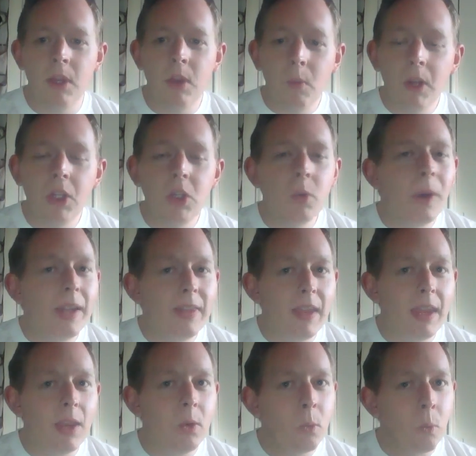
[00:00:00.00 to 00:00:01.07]
what do I
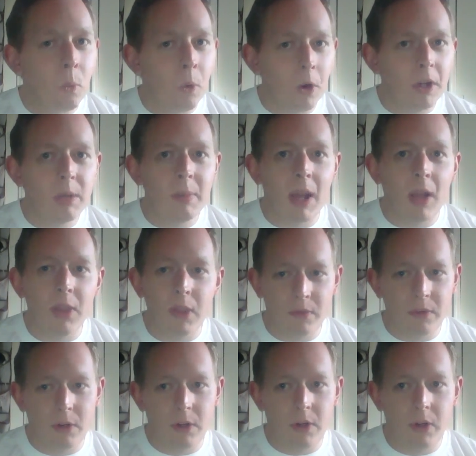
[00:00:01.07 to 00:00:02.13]
think worked about the
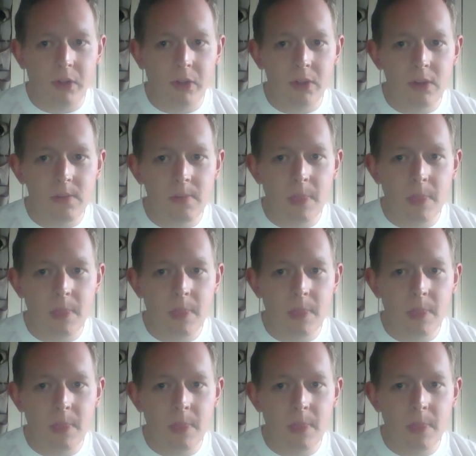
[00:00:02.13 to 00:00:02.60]
first?